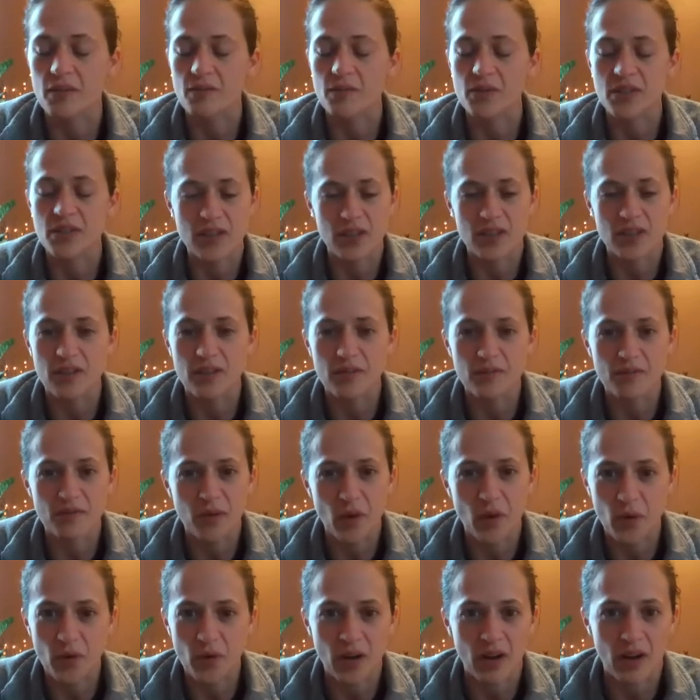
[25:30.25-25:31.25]
return
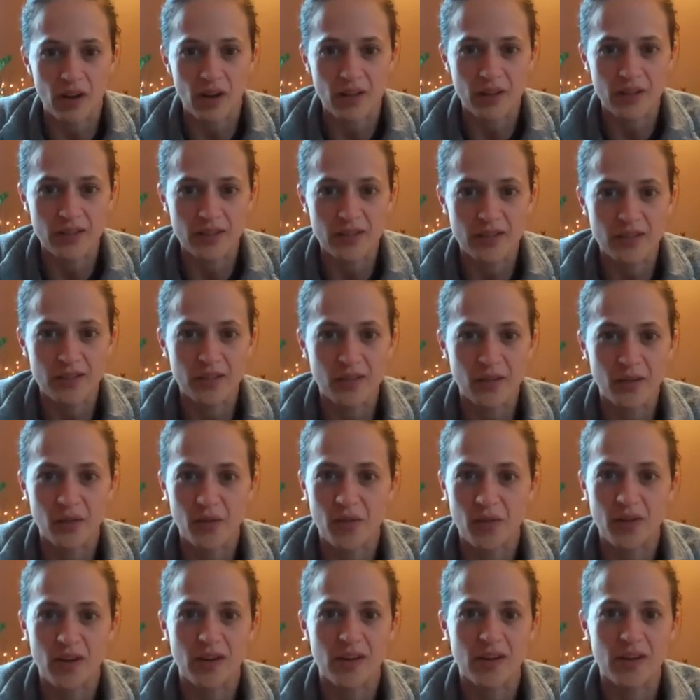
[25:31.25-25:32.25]
phone calls
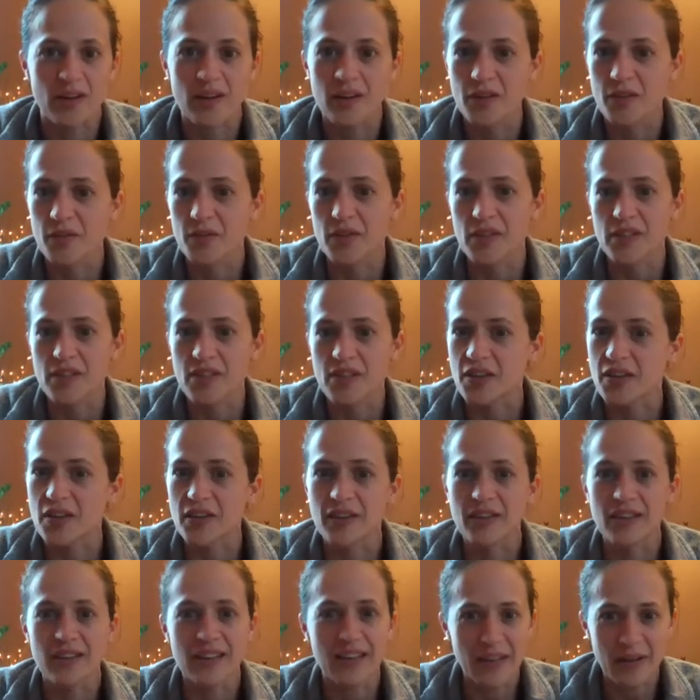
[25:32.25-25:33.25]
or
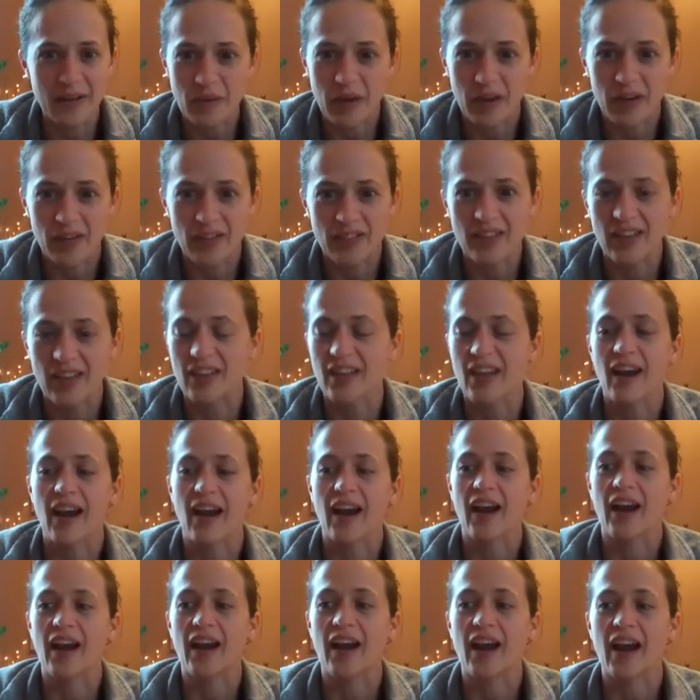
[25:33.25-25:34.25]
return emails. Like
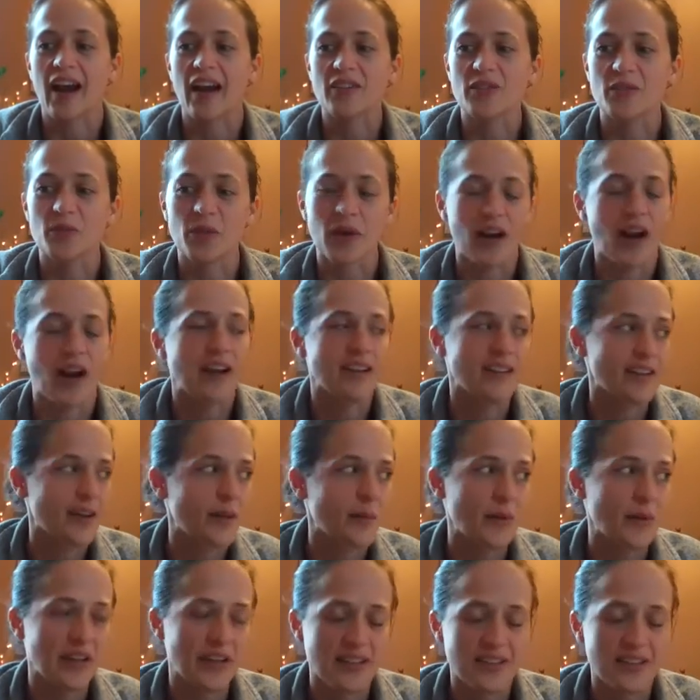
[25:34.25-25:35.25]
I swear, I
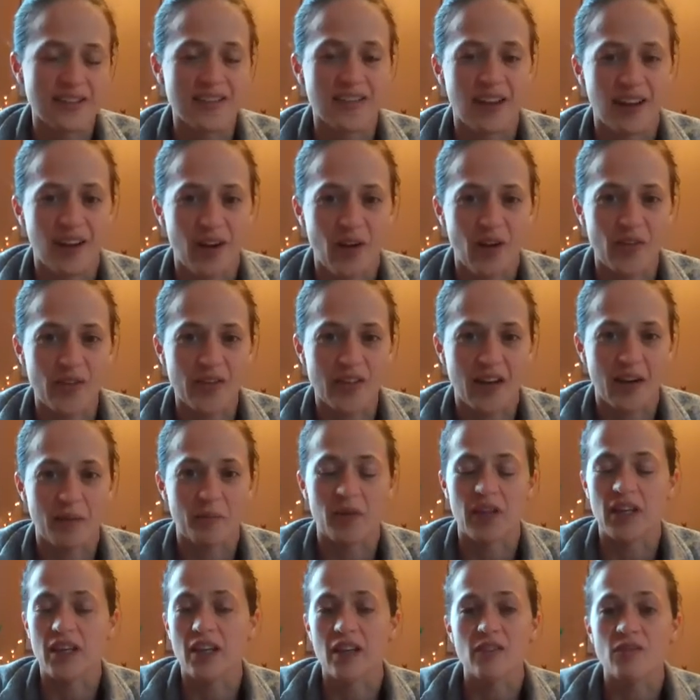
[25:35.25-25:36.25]
tell my kids that all the
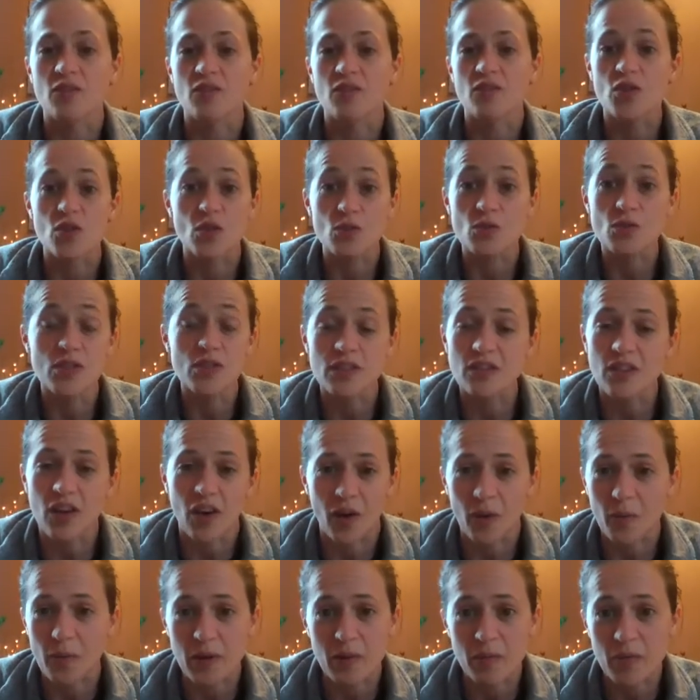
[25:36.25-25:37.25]
time. Like if you just
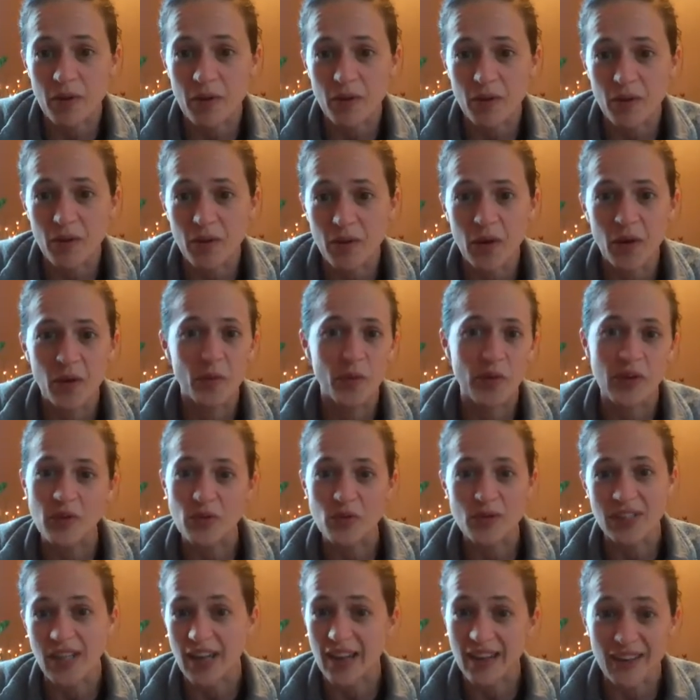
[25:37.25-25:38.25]
call people when
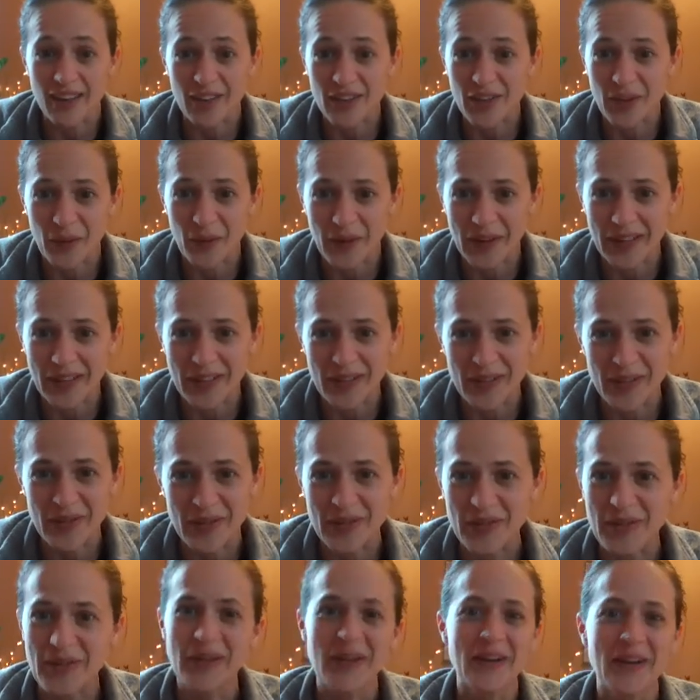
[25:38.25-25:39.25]
you say you're going
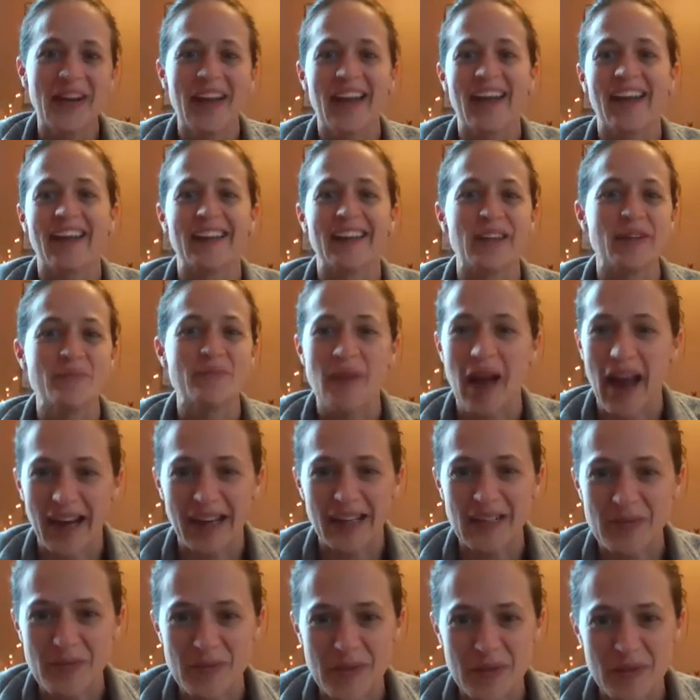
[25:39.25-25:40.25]
to and get
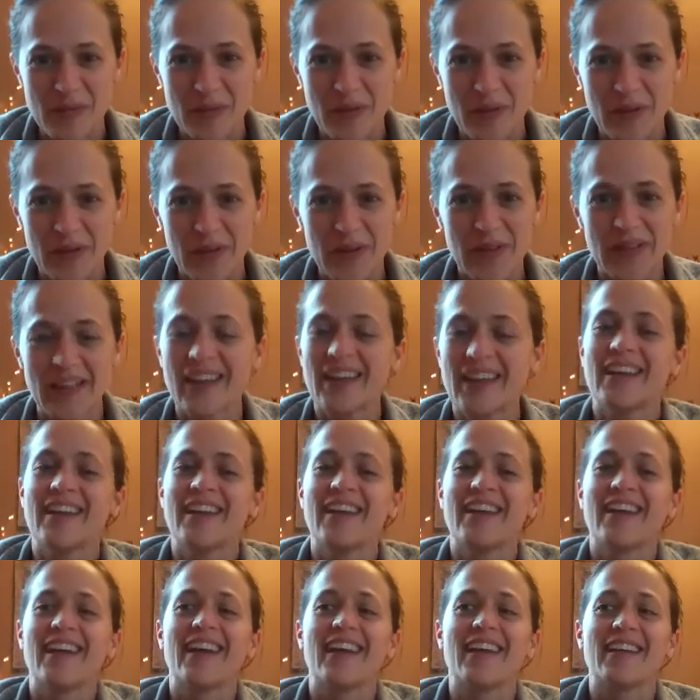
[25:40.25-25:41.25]
back to people
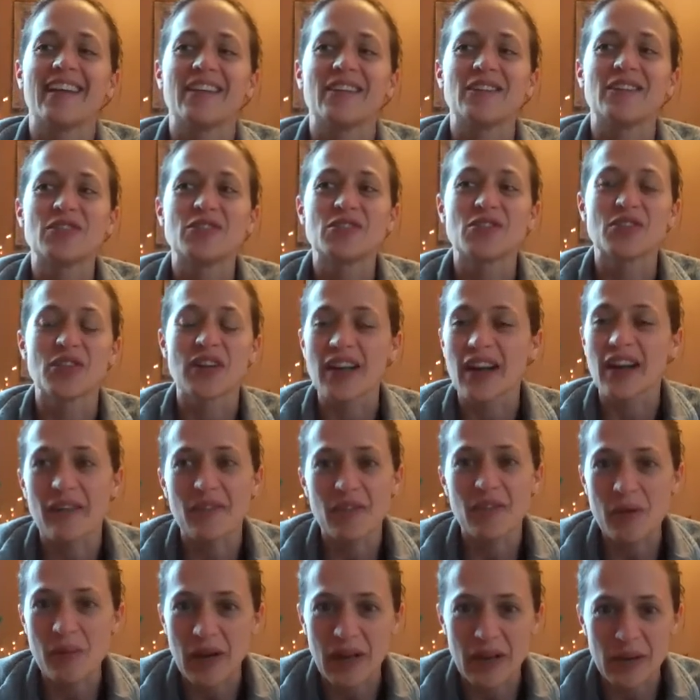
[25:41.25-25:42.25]
and treat
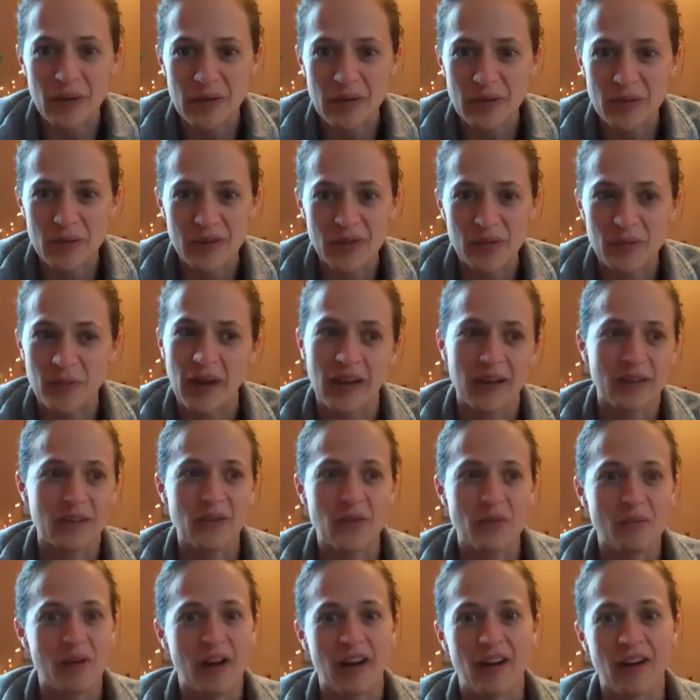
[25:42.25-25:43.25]
everybody with
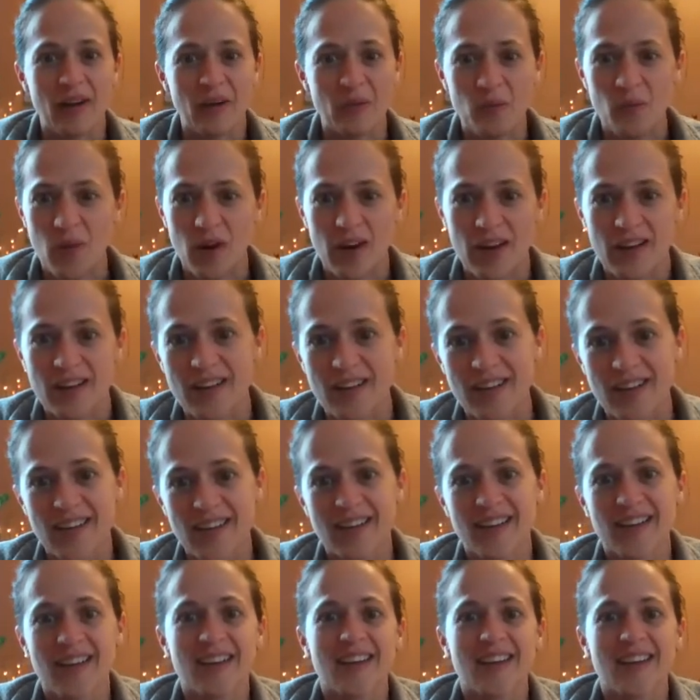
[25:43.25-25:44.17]
respect, no matter what,